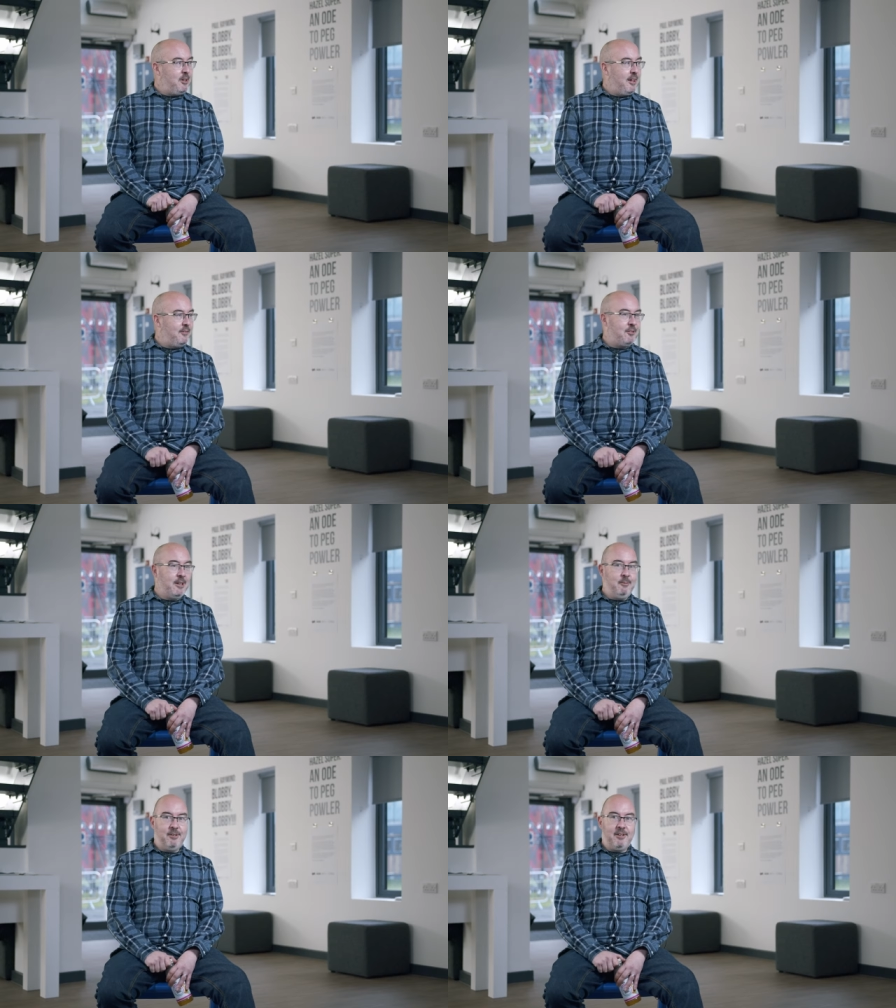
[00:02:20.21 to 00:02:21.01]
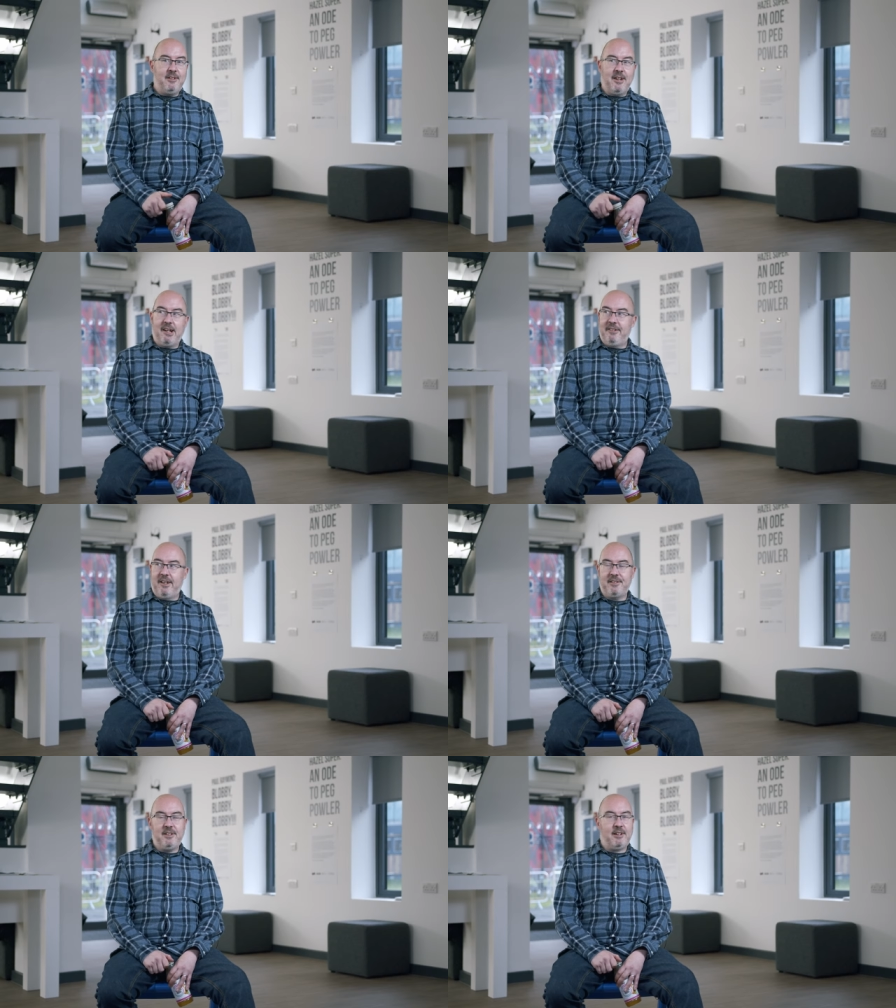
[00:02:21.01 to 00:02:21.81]
I have dreams and, and
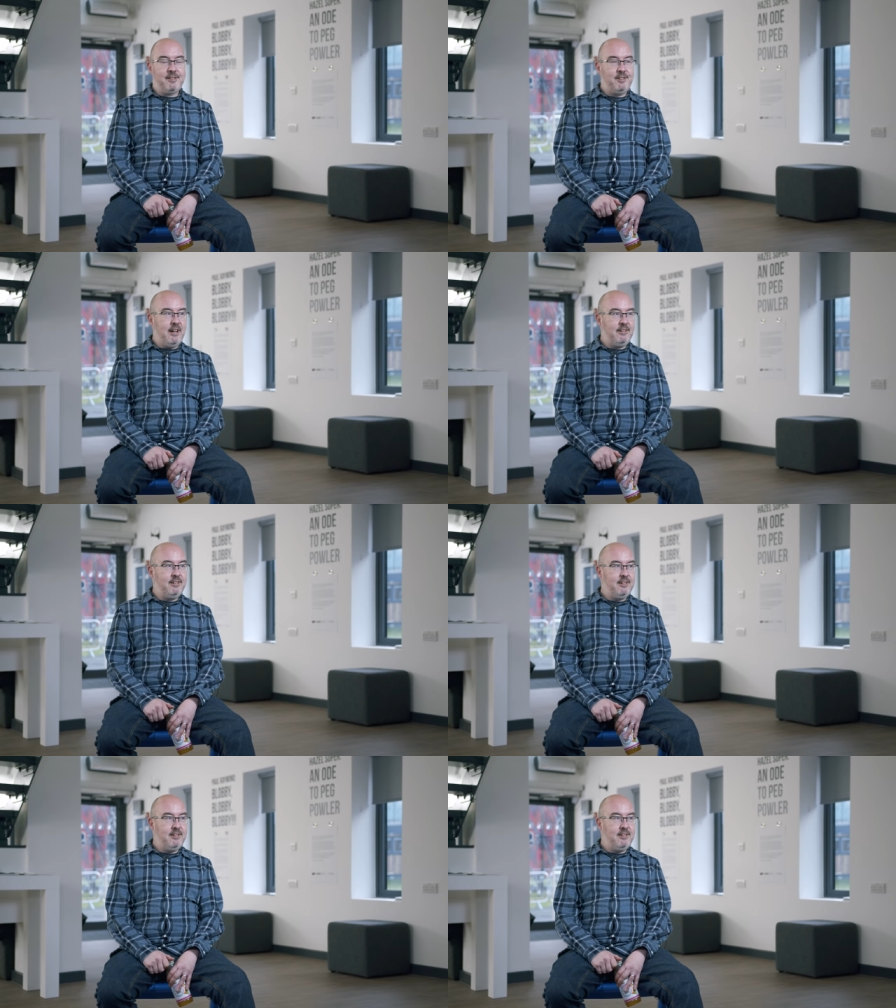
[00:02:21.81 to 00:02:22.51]
they're still set